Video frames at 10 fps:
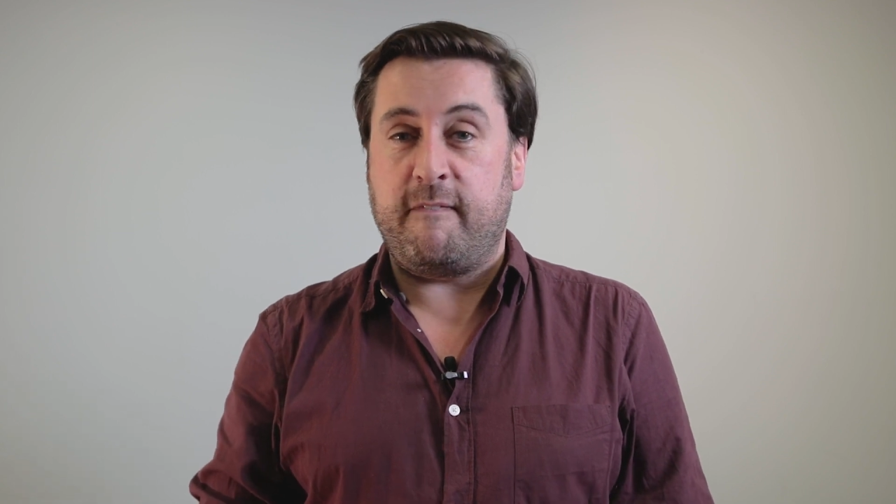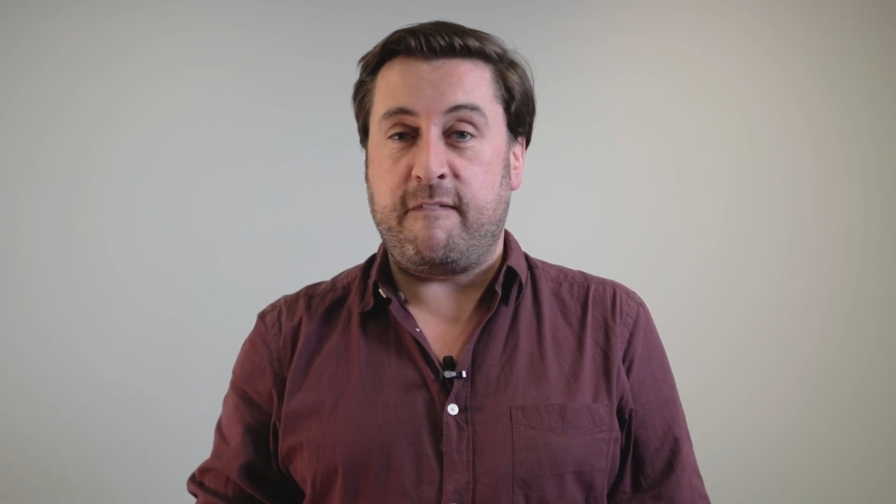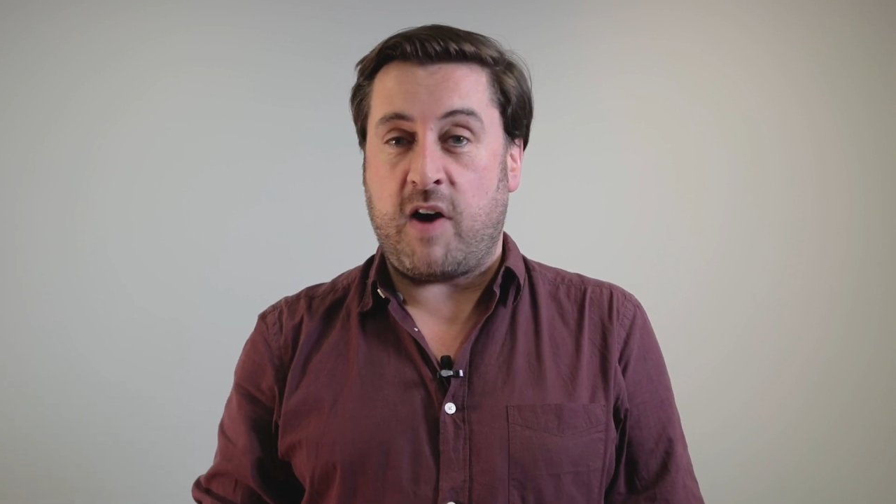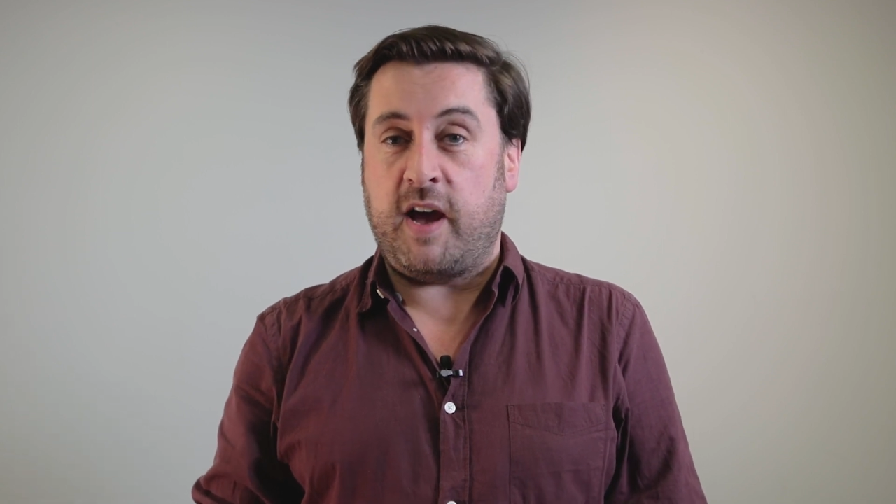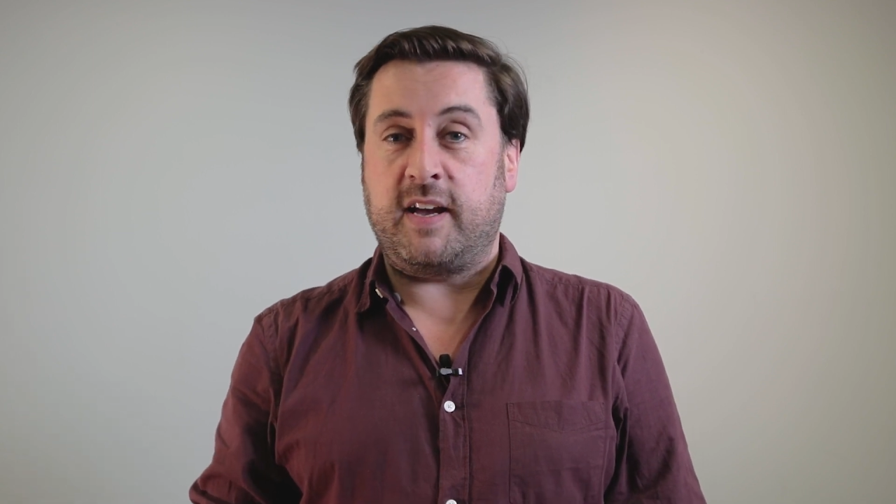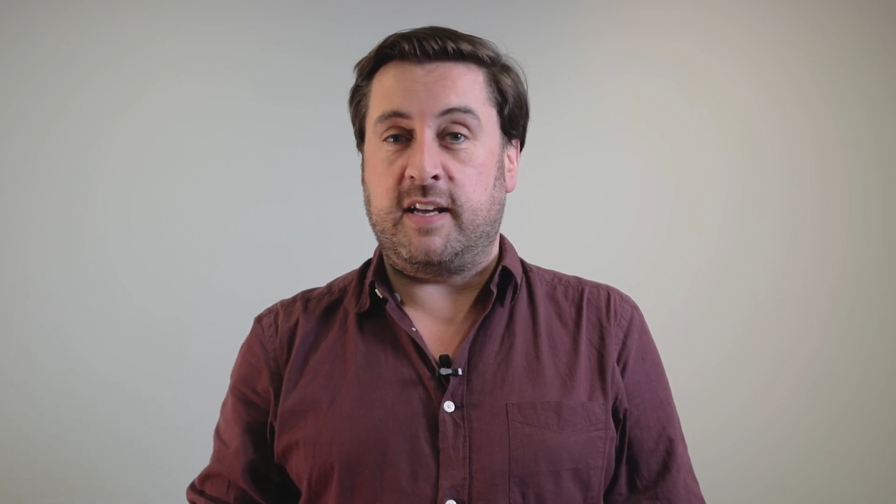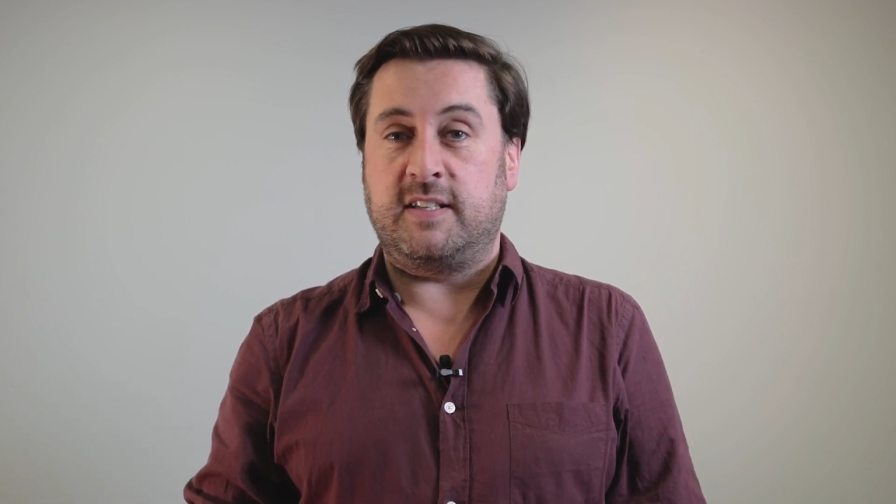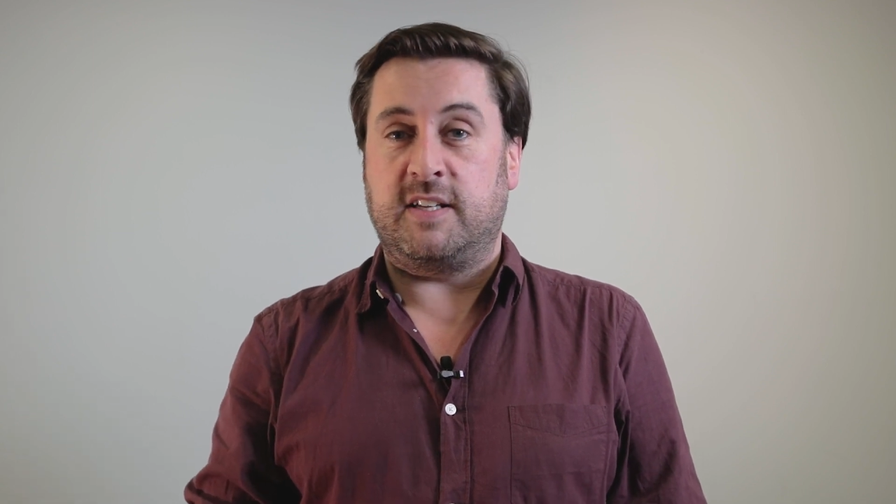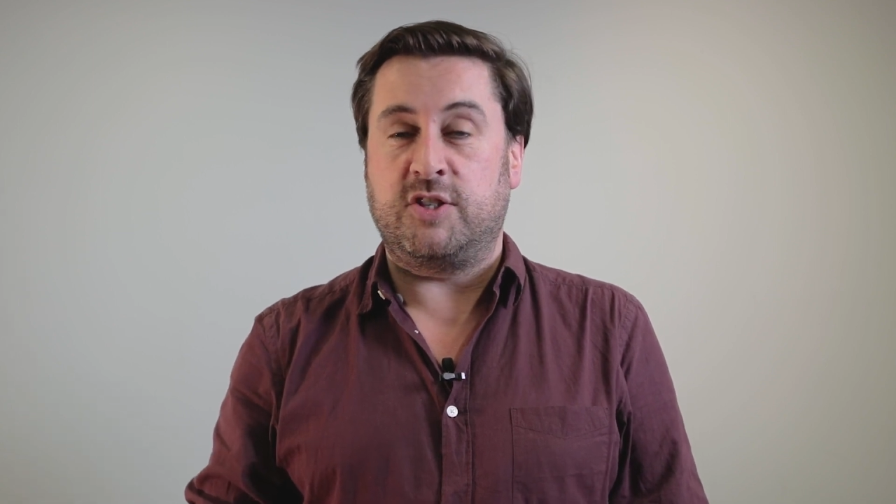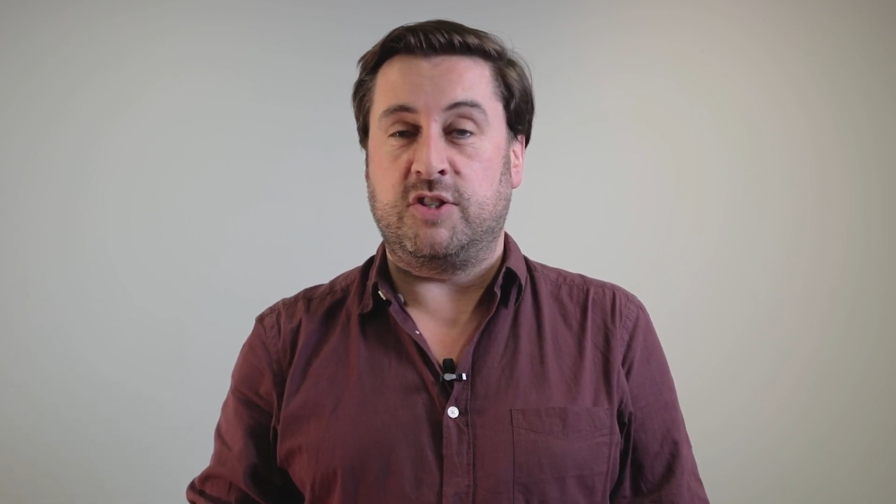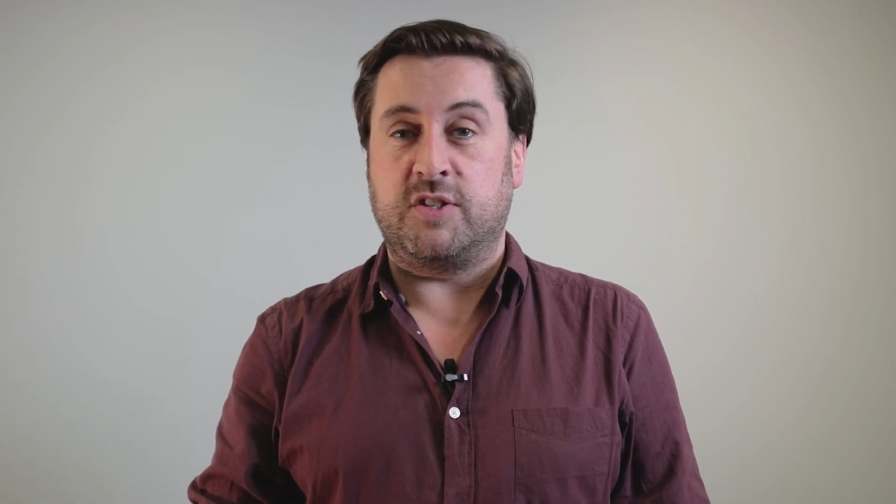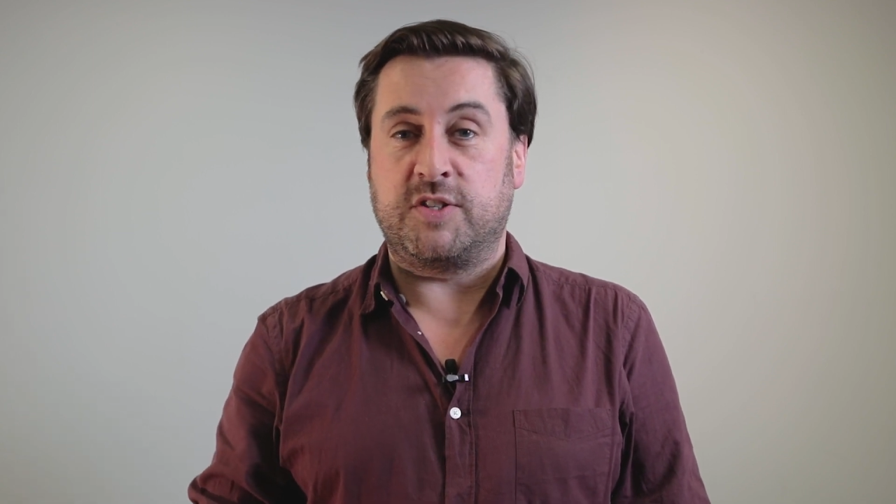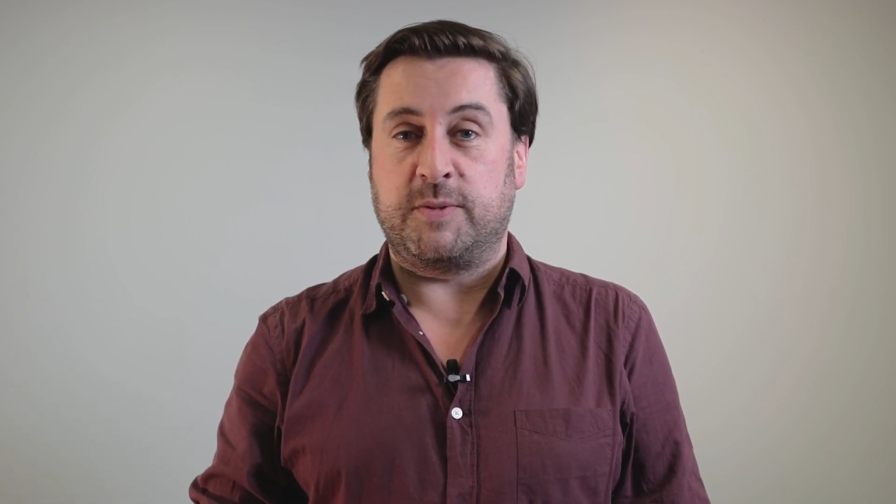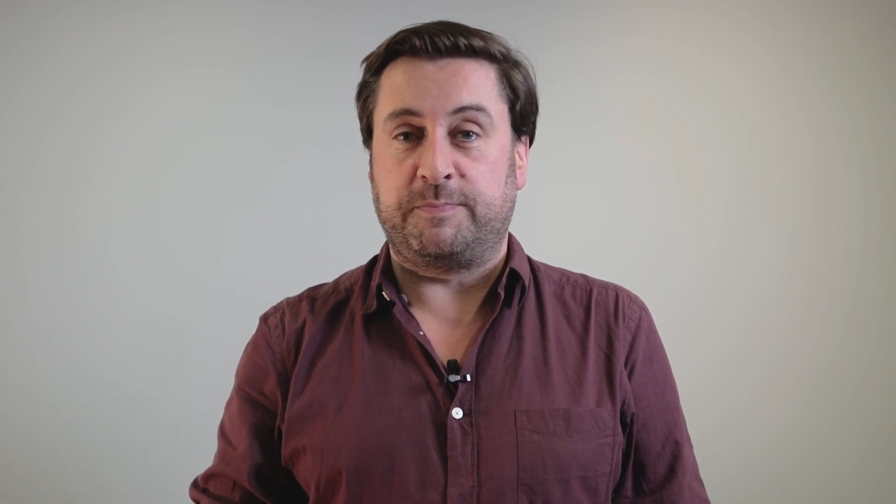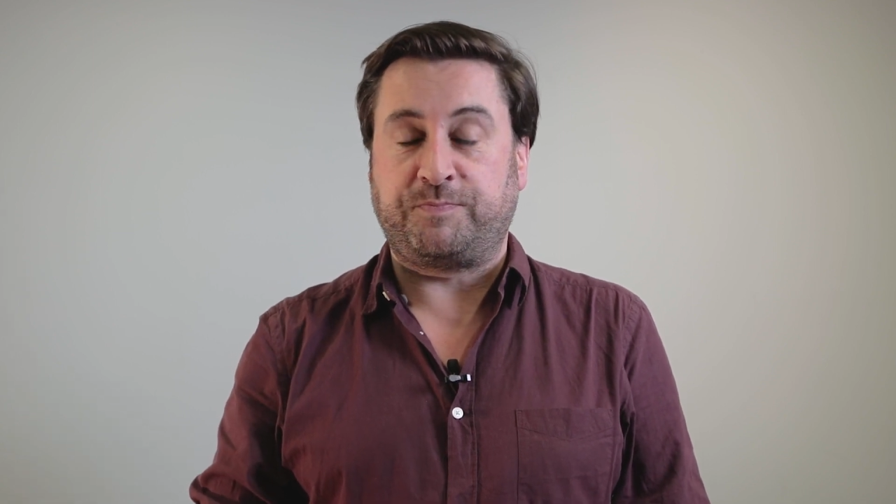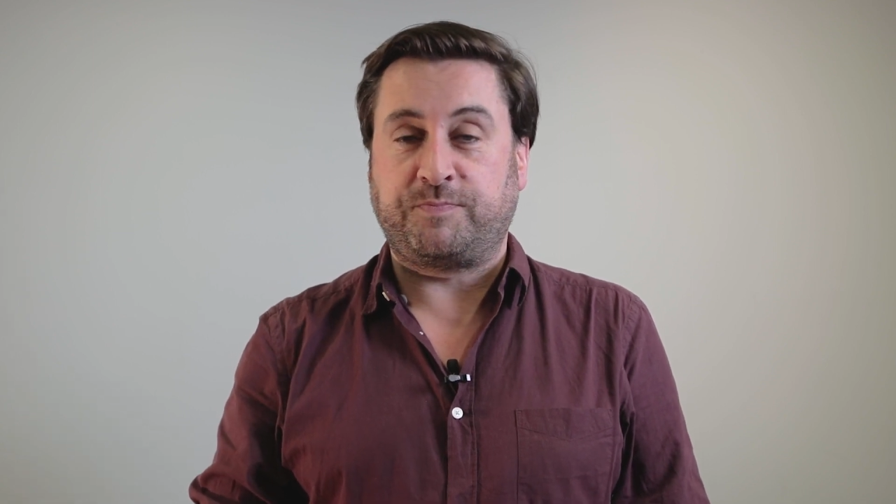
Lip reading: fire conditions.